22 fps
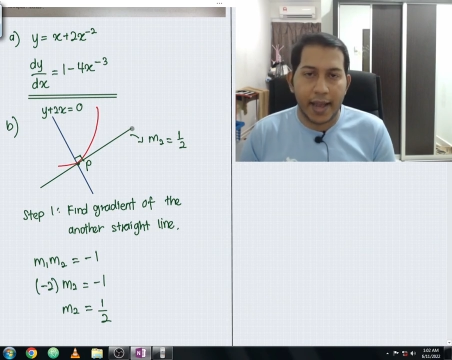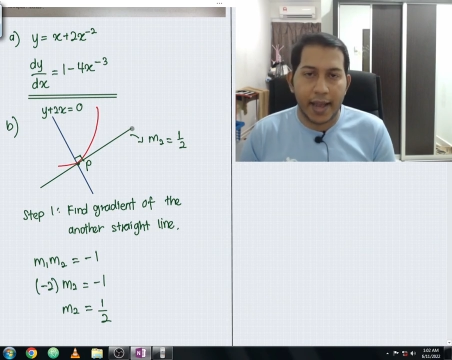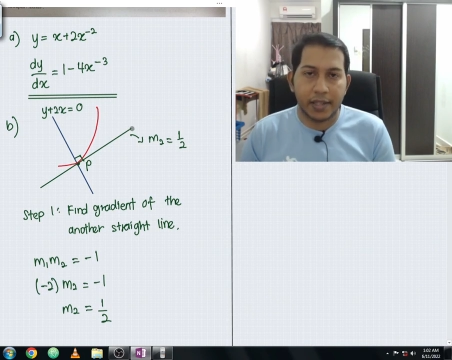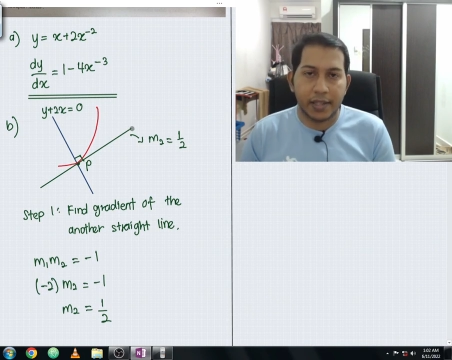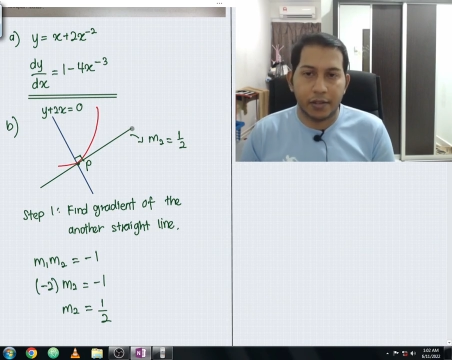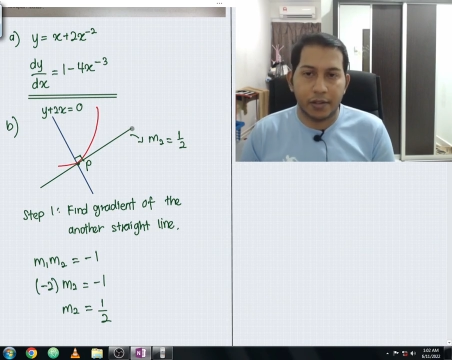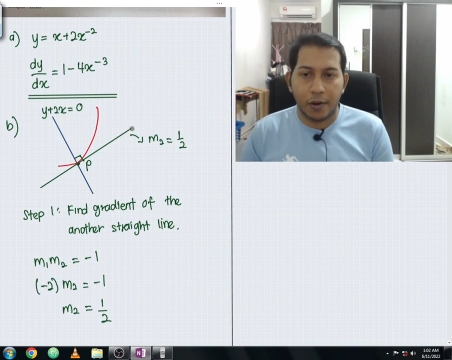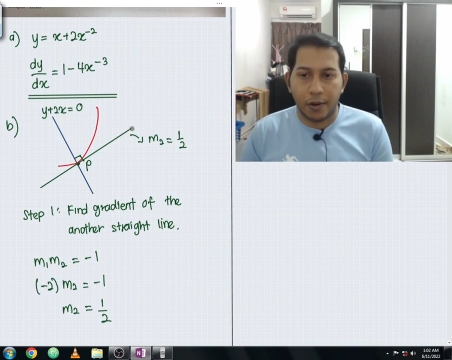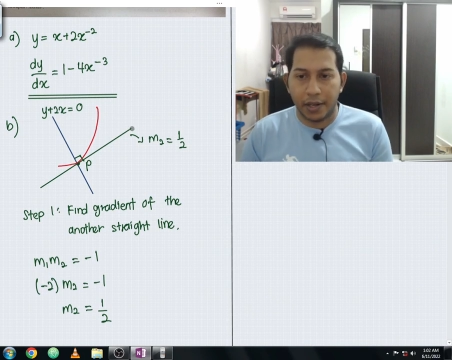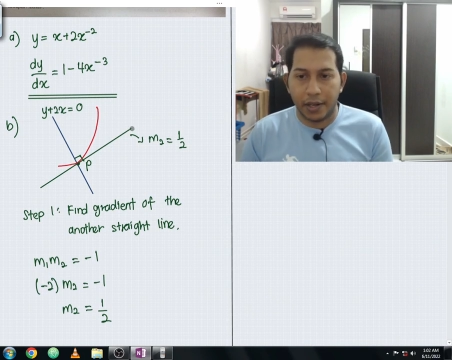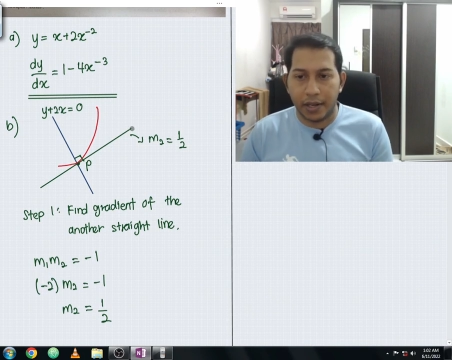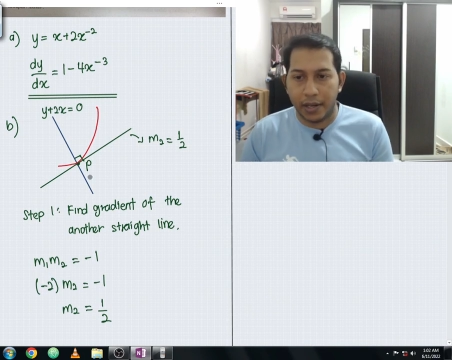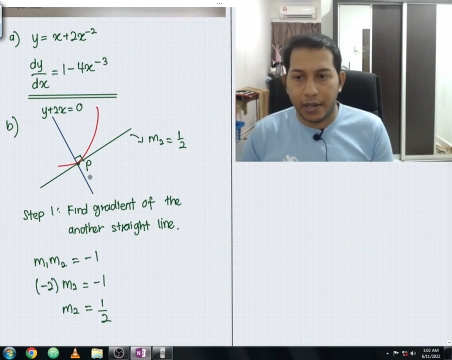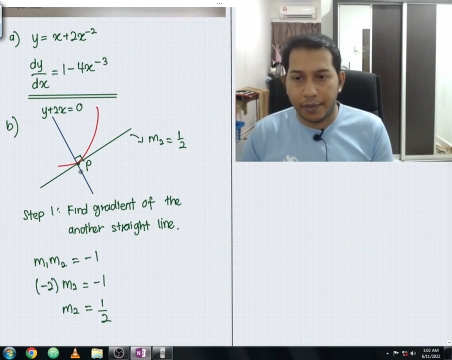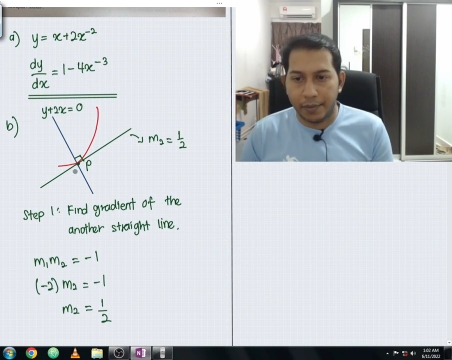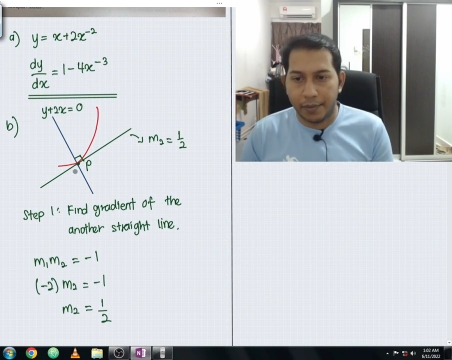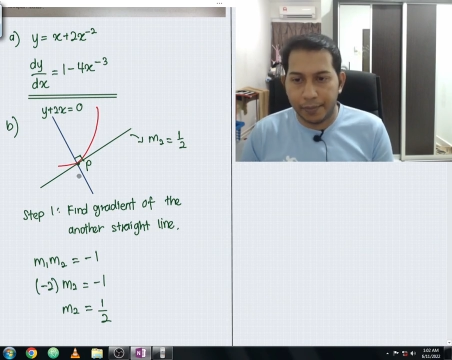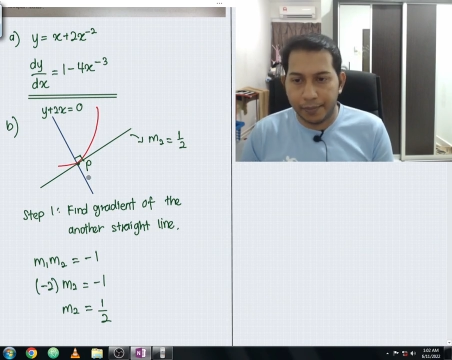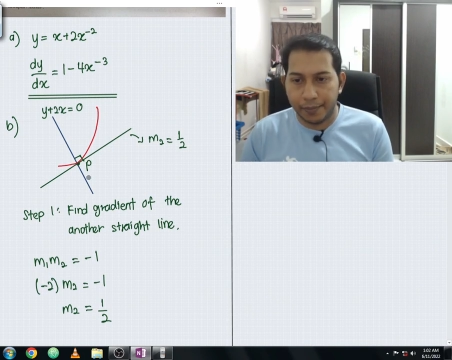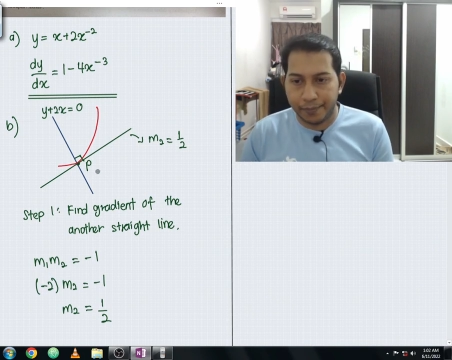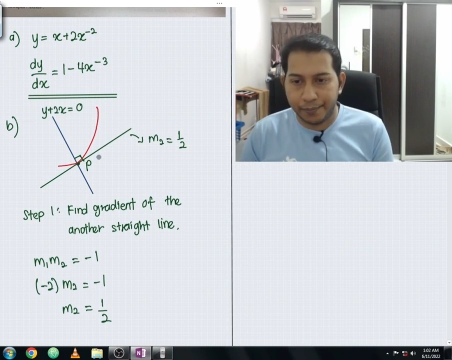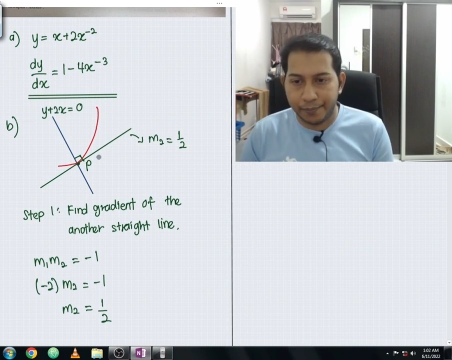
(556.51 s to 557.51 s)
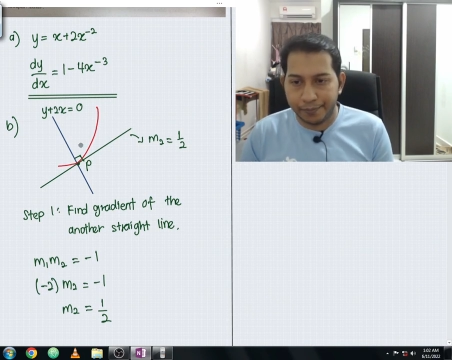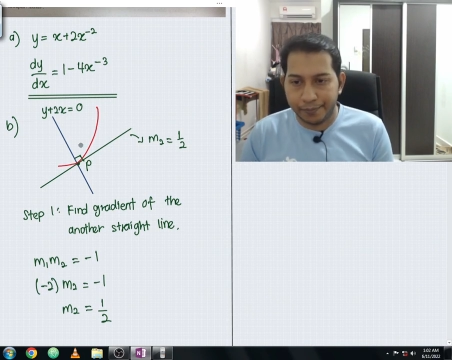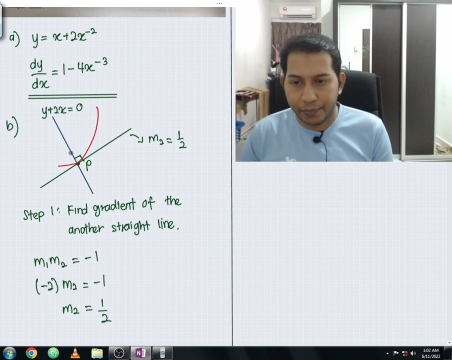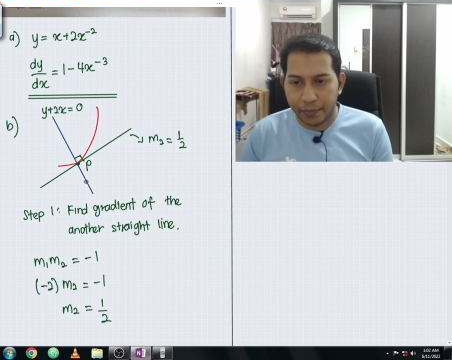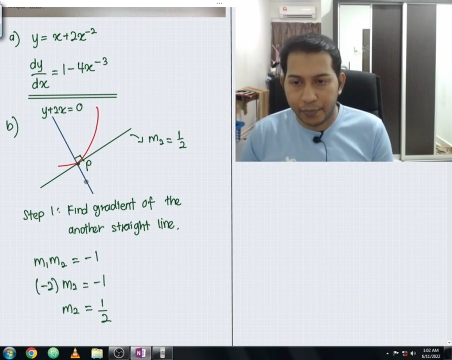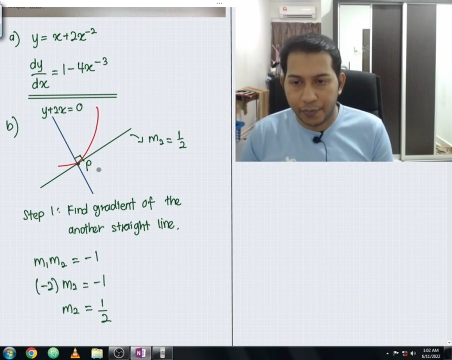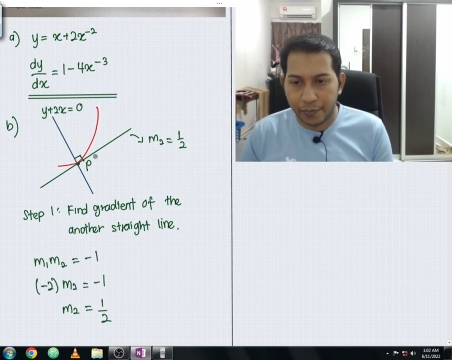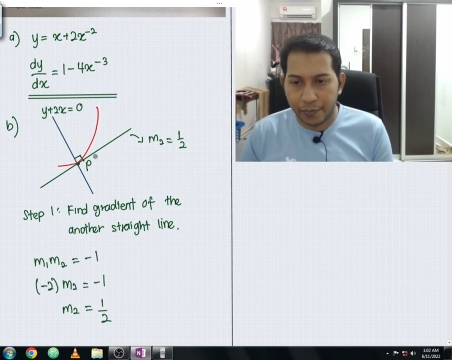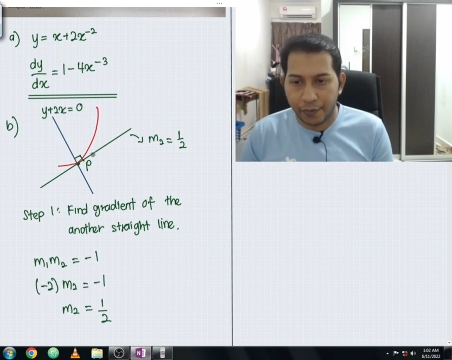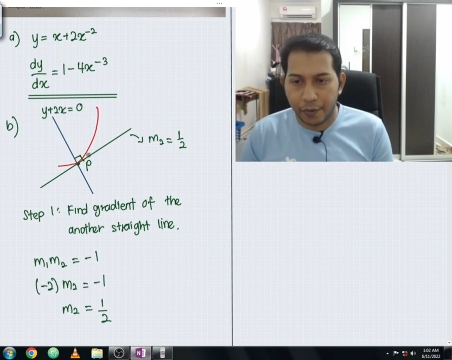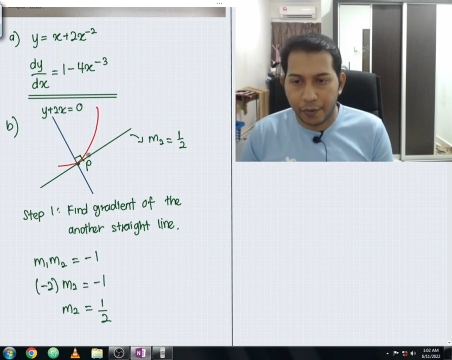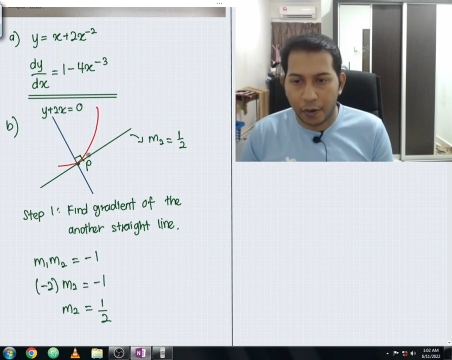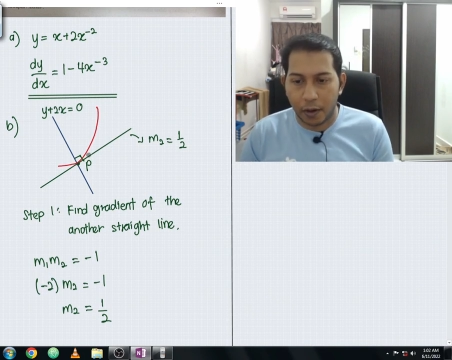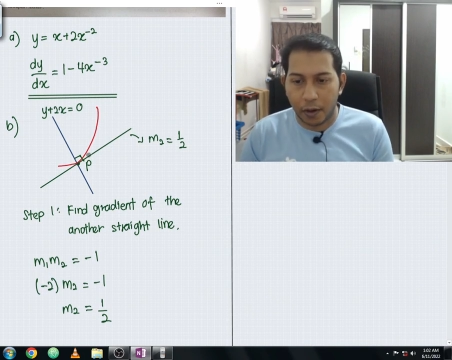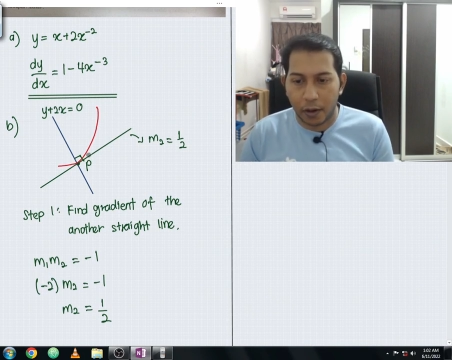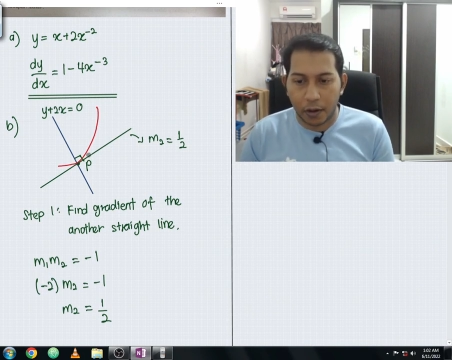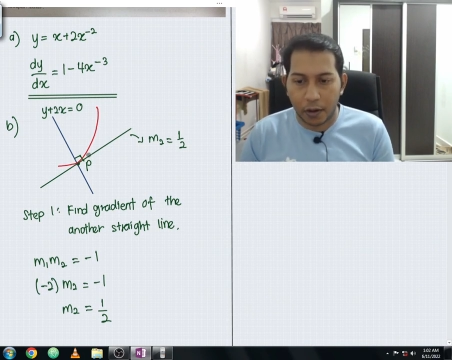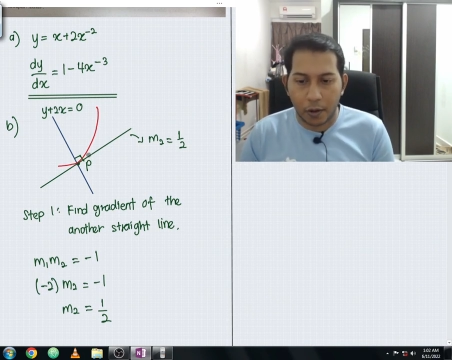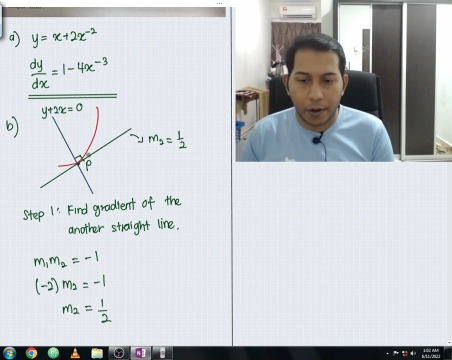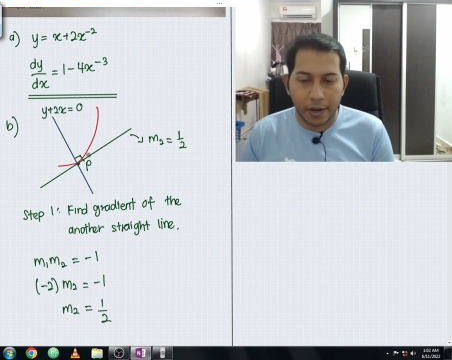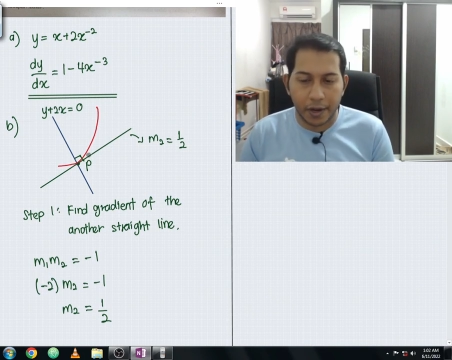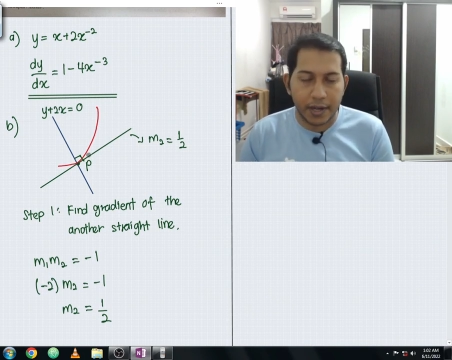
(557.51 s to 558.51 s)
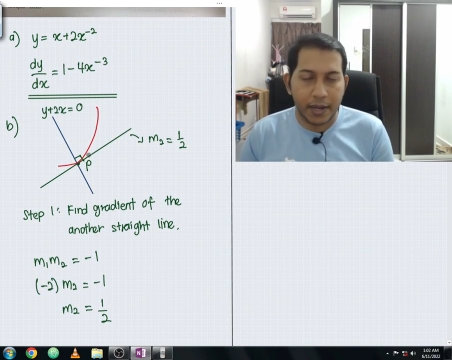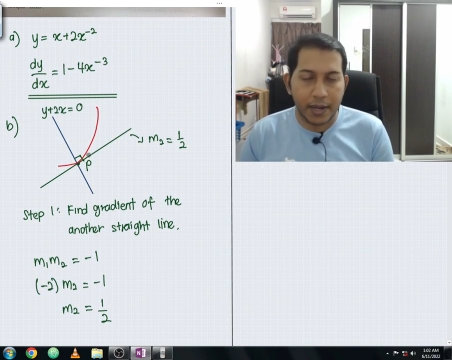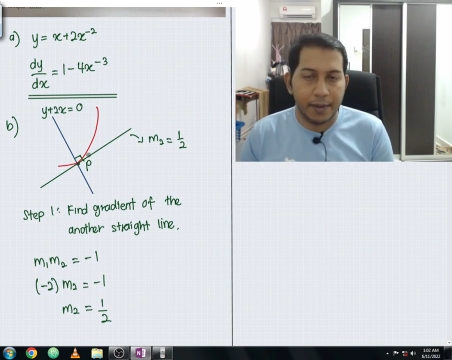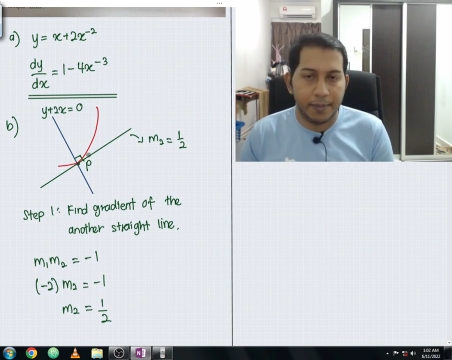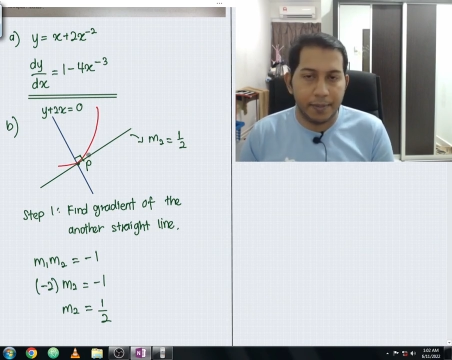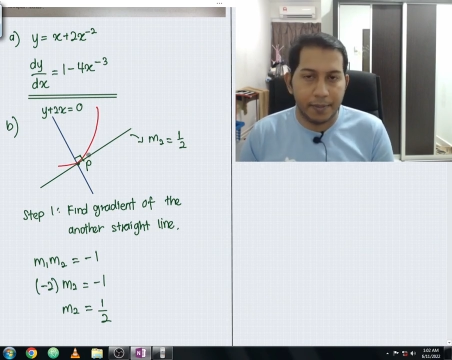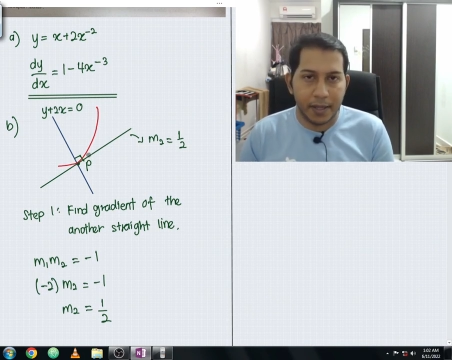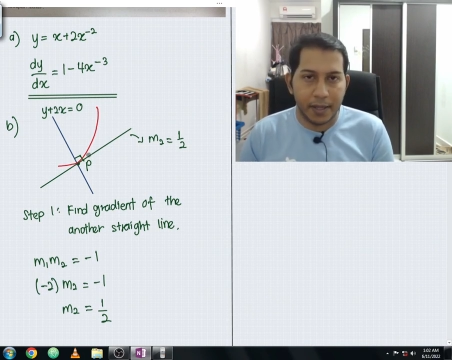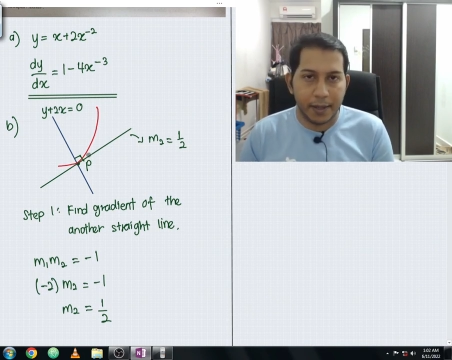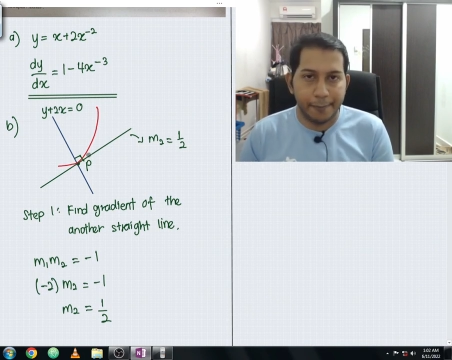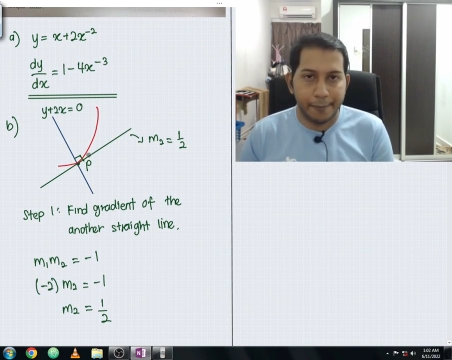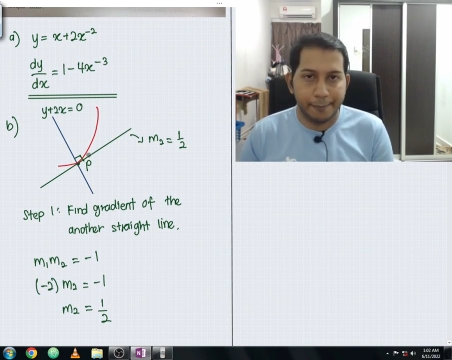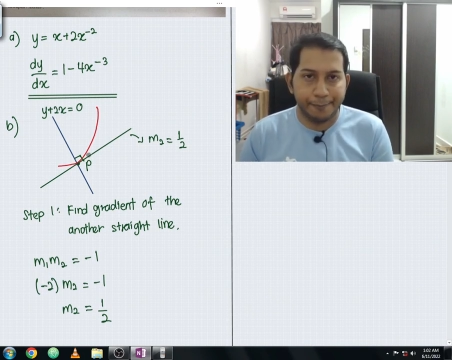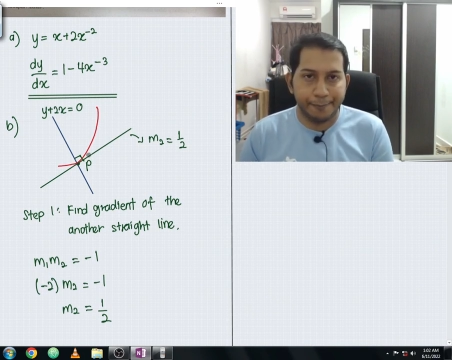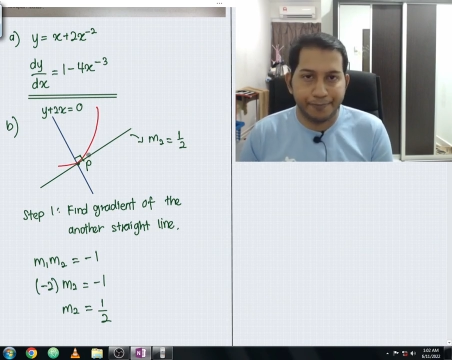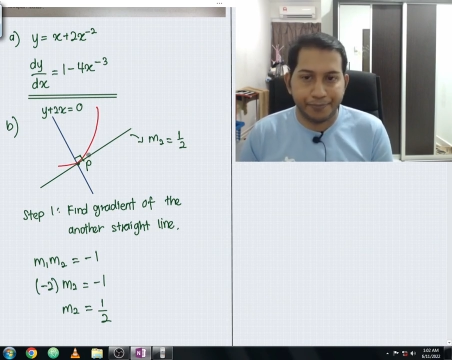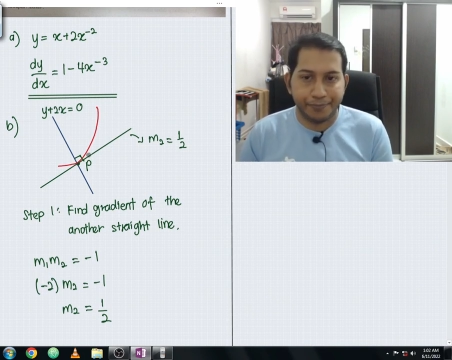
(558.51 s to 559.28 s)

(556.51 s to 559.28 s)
x coordinate for coordinate P.